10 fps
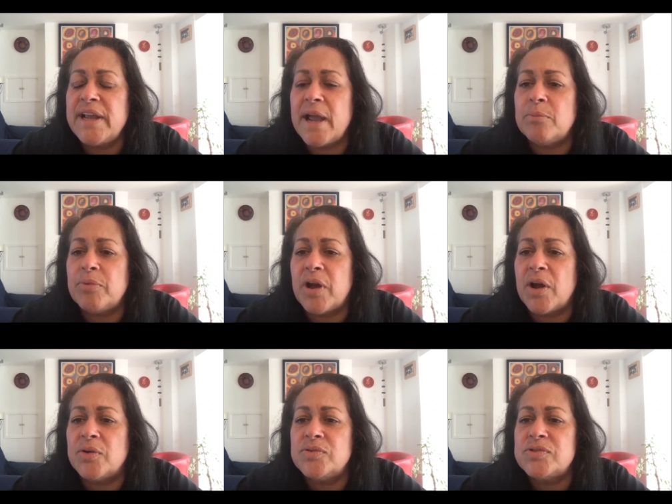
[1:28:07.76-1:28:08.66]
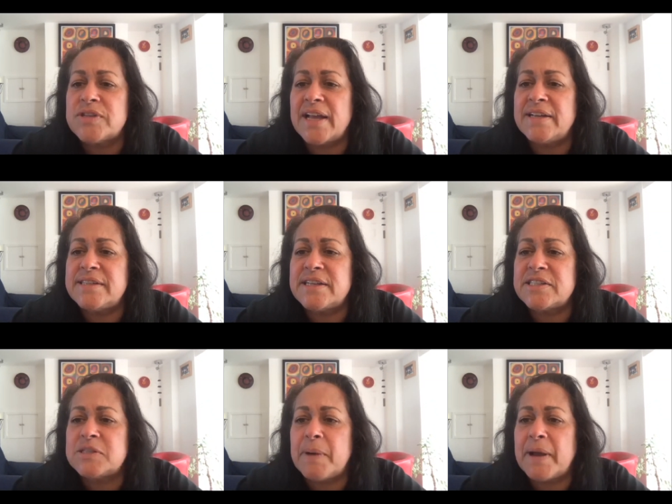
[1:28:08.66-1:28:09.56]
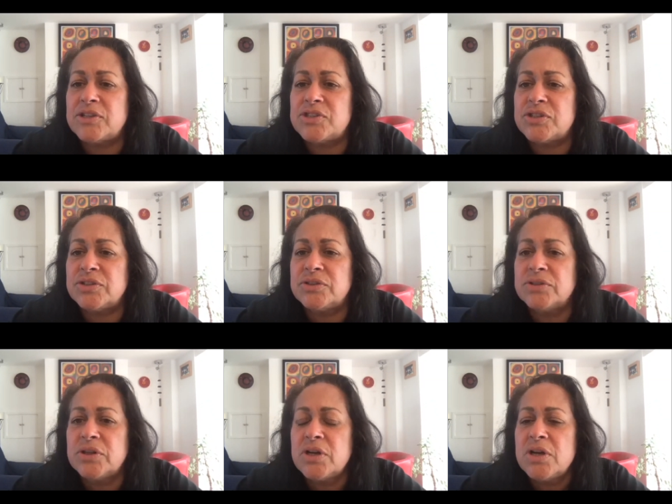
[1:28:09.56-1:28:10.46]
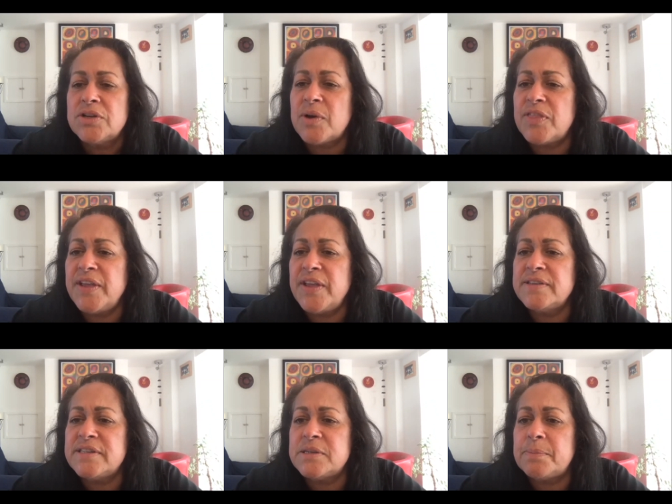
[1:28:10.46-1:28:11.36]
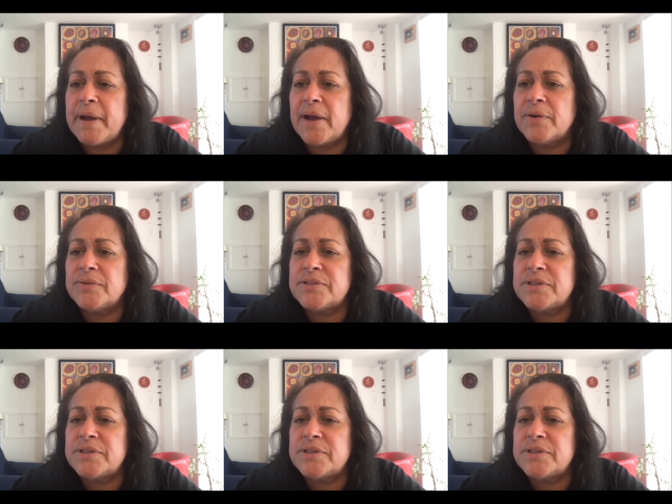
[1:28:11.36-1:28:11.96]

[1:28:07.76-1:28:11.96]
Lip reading: embryos and its expansion. So I think this is about